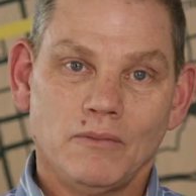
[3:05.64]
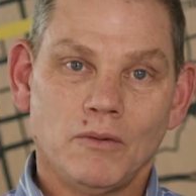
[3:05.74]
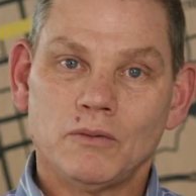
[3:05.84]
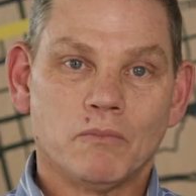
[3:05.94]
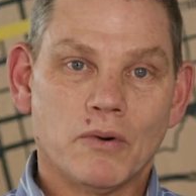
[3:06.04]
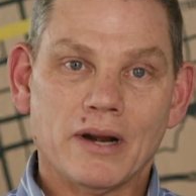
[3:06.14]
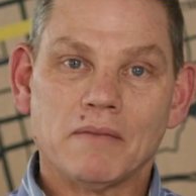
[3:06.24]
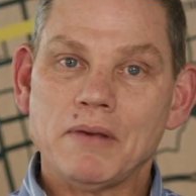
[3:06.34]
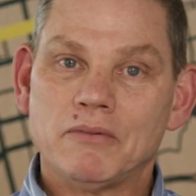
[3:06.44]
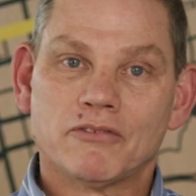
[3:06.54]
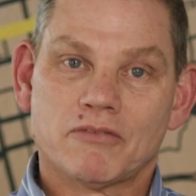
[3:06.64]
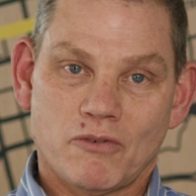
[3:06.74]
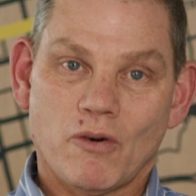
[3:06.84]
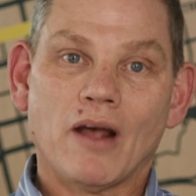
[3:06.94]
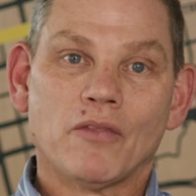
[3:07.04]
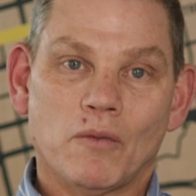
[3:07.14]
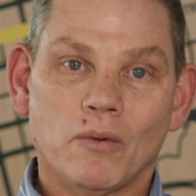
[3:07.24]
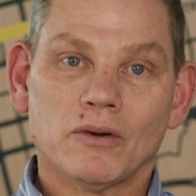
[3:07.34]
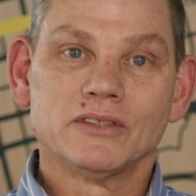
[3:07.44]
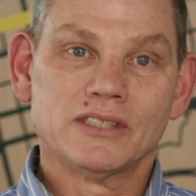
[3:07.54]
will bring people from around the
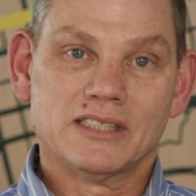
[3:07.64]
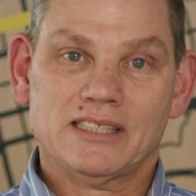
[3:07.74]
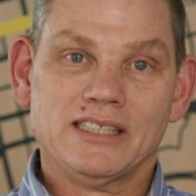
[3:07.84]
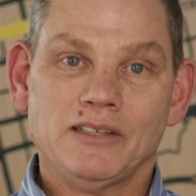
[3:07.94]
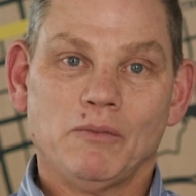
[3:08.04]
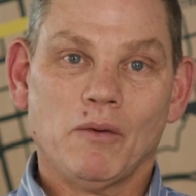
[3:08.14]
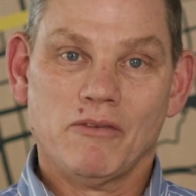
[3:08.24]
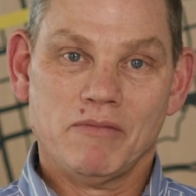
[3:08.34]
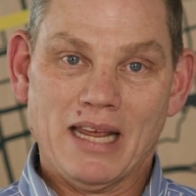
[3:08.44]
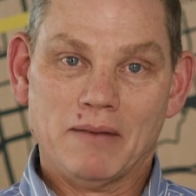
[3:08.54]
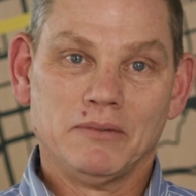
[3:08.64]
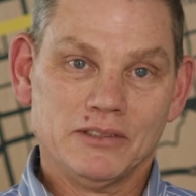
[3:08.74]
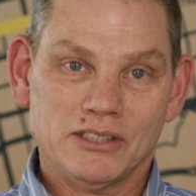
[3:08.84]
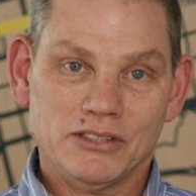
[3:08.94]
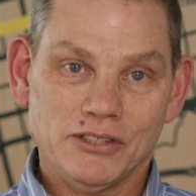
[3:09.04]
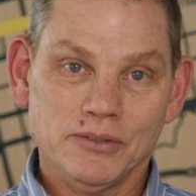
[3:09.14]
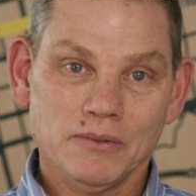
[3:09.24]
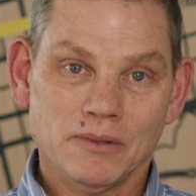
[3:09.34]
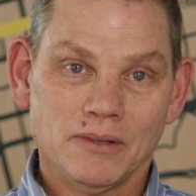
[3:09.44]
world to see what we've been able to do.